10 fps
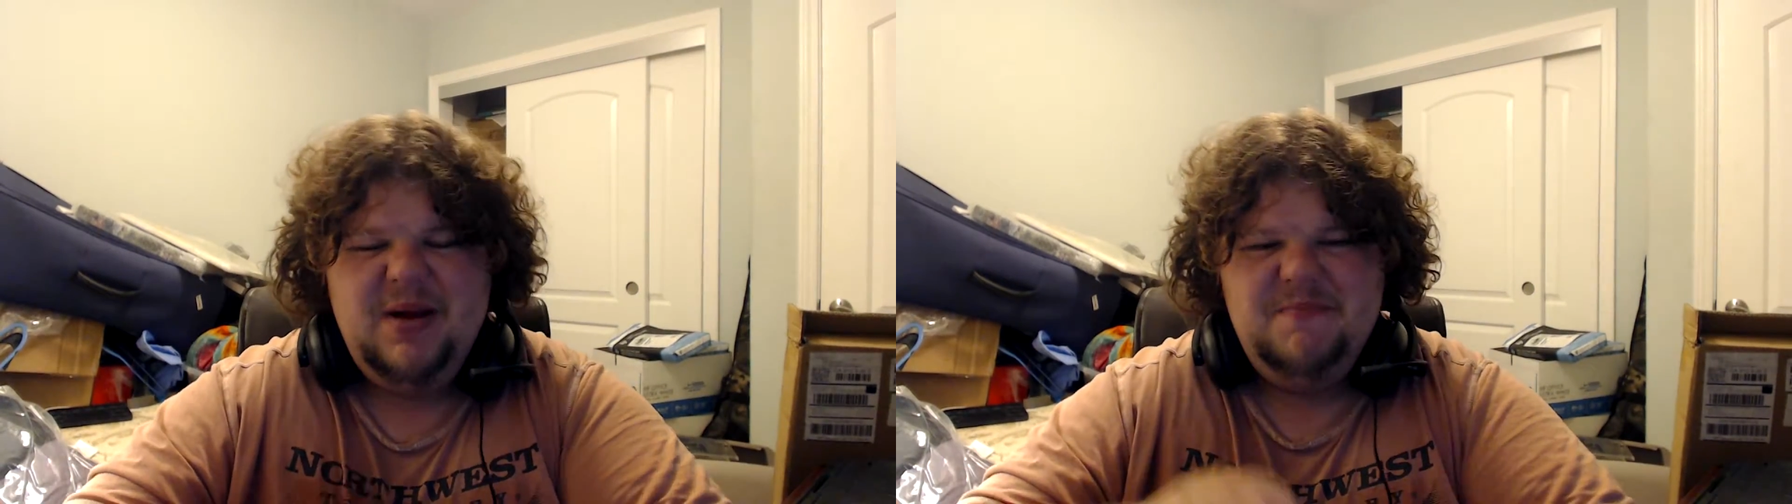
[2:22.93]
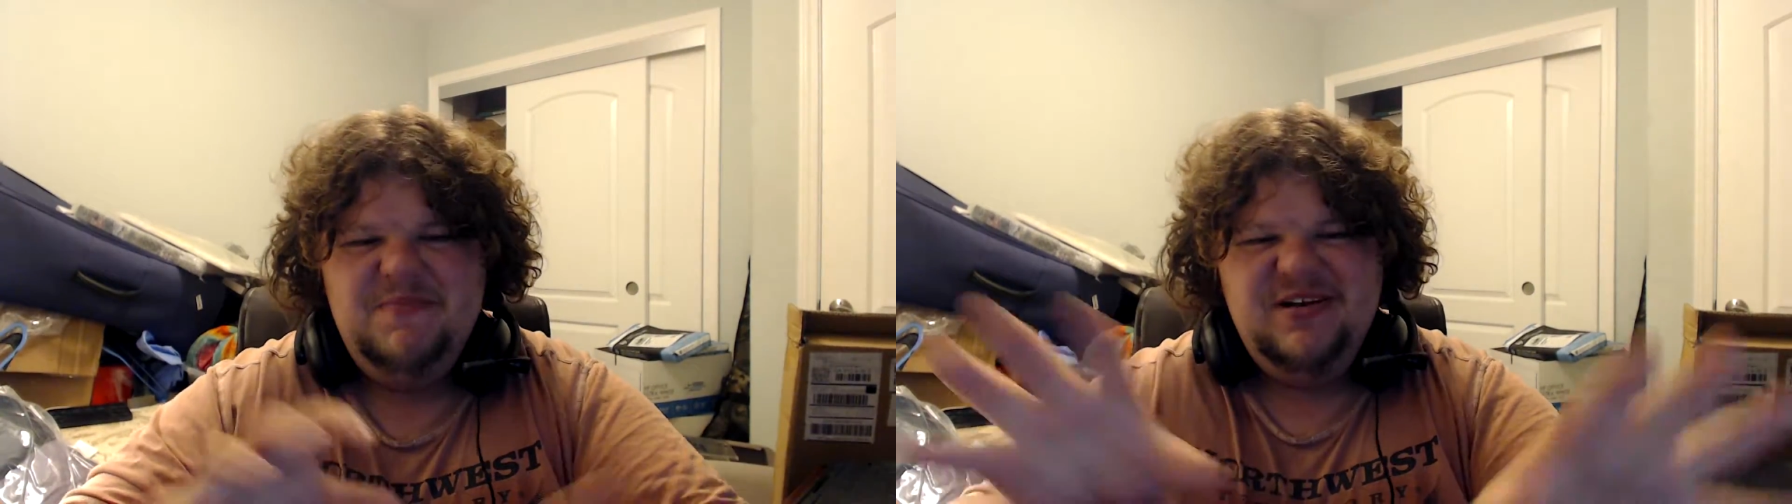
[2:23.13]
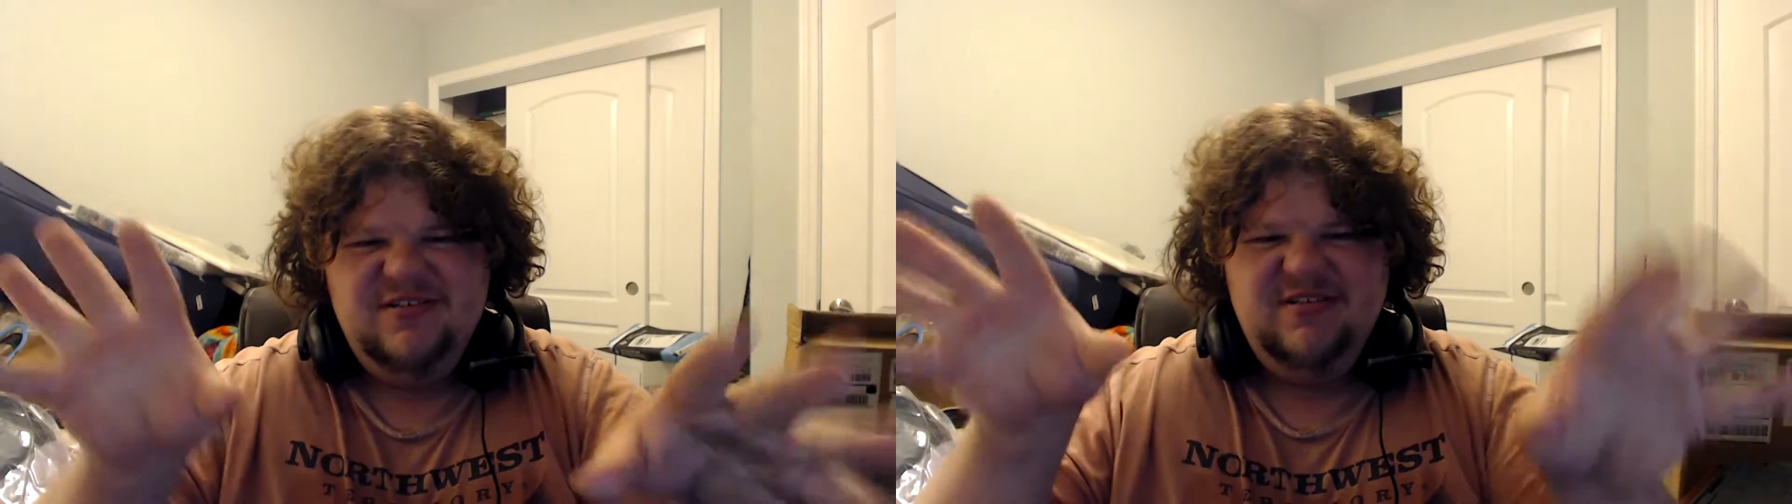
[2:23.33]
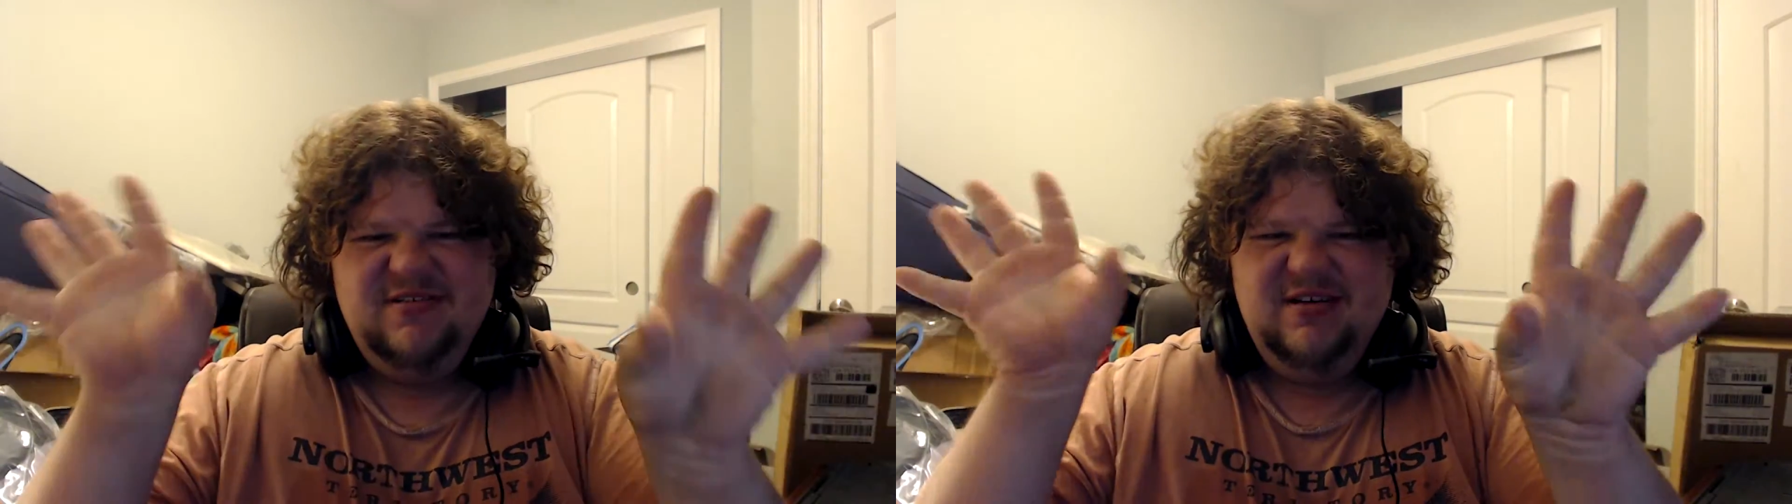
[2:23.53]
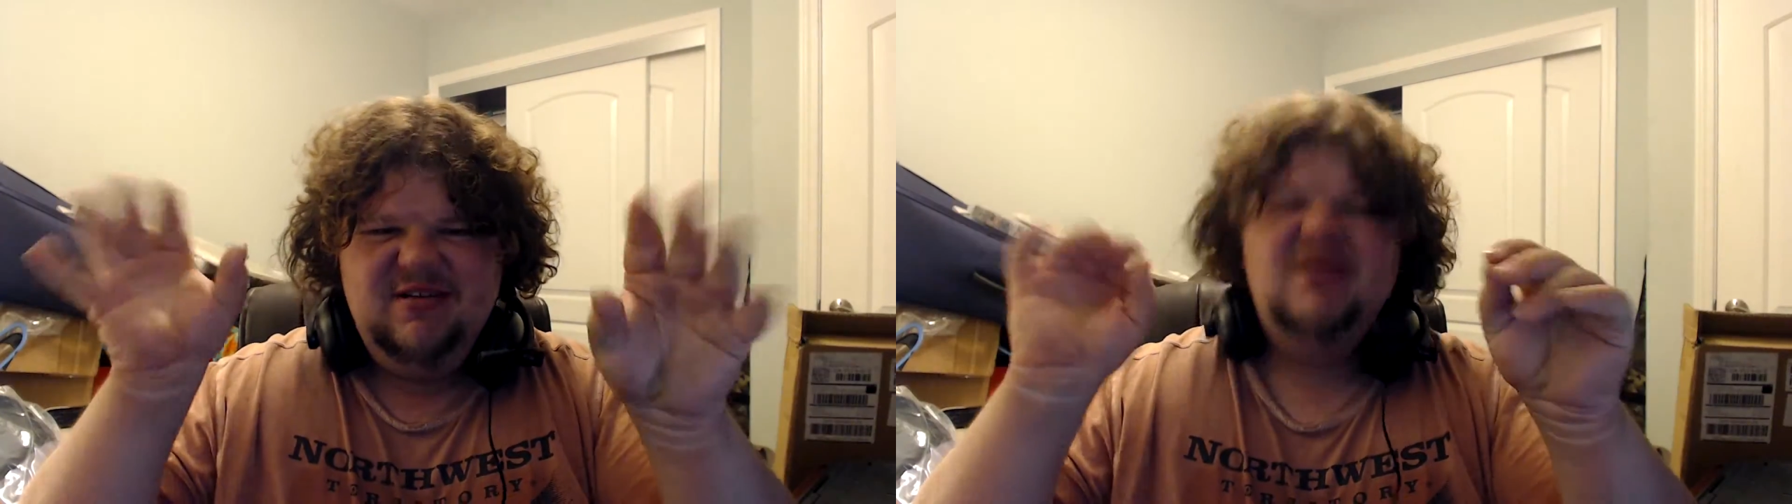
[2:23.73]
about
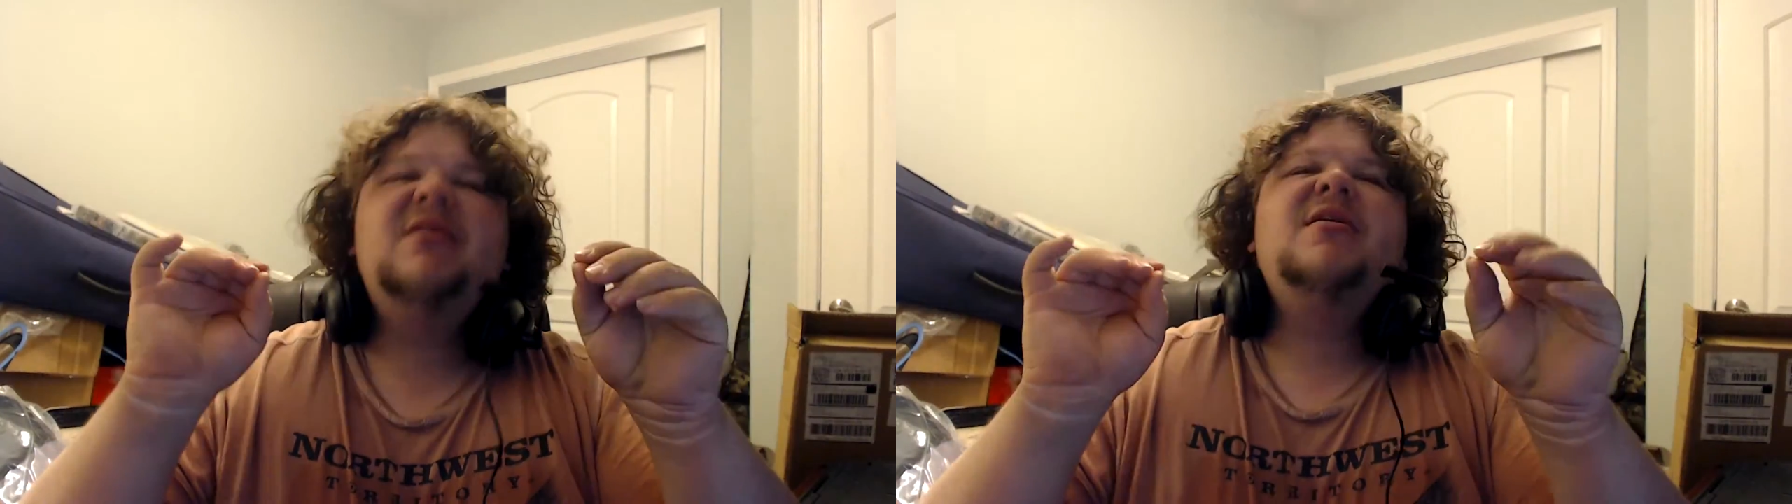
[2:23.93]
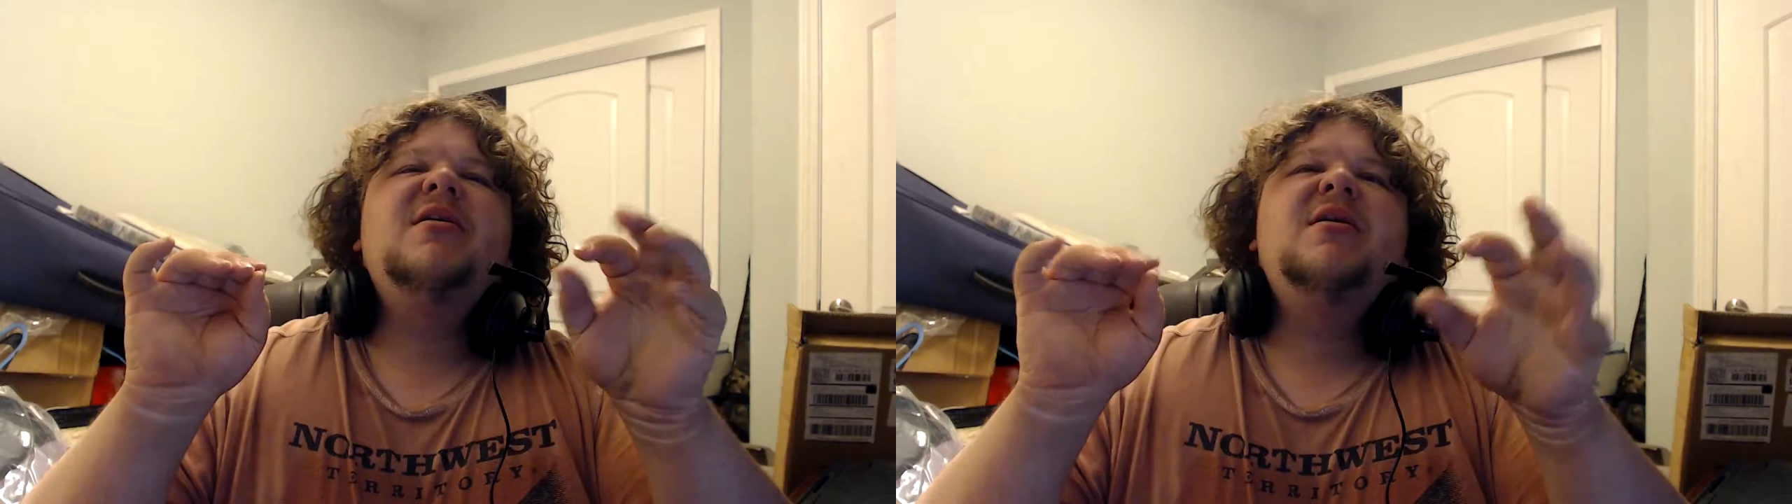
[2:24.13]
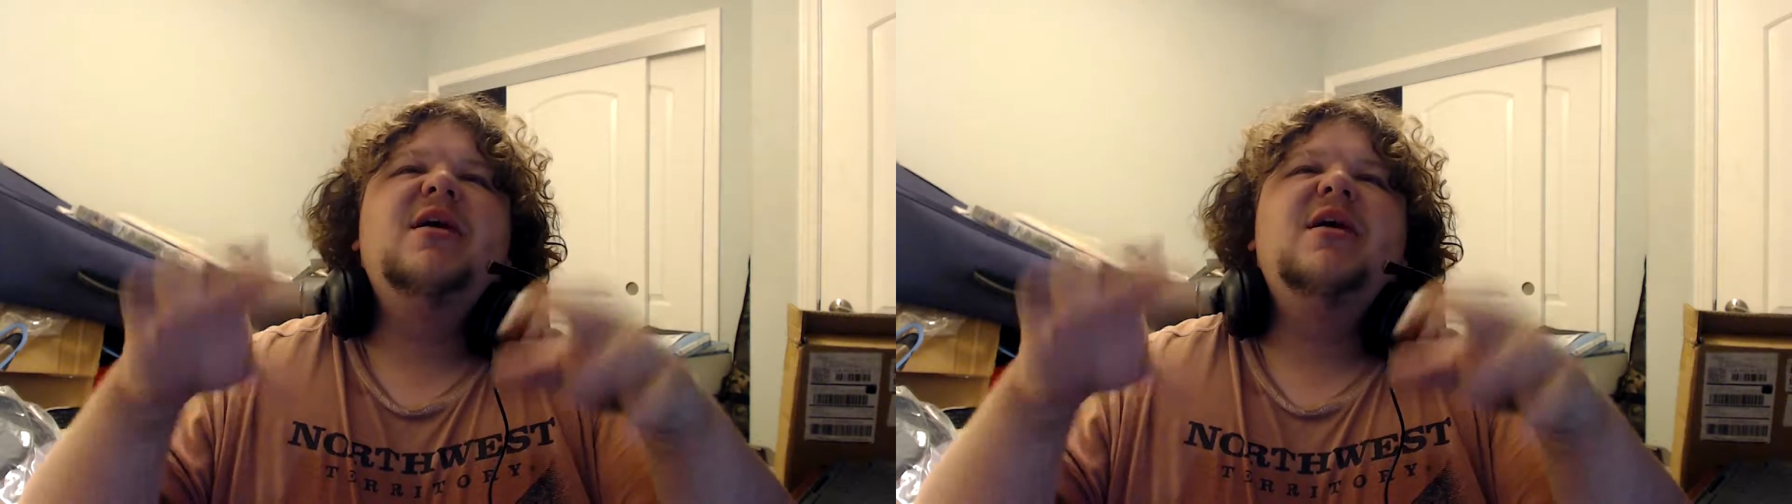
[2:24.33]
bitches and you're